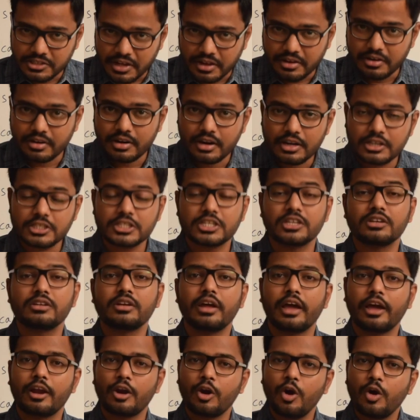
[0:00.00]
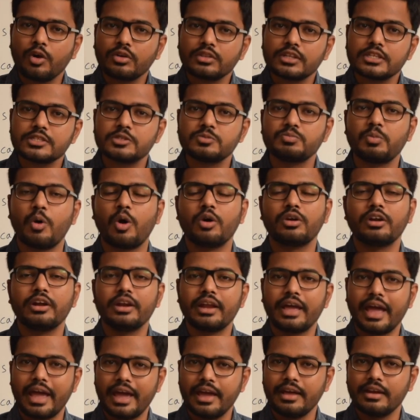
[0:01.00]
generation along these
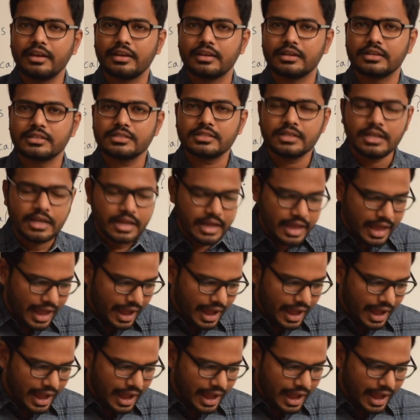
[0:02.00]
bonded areas,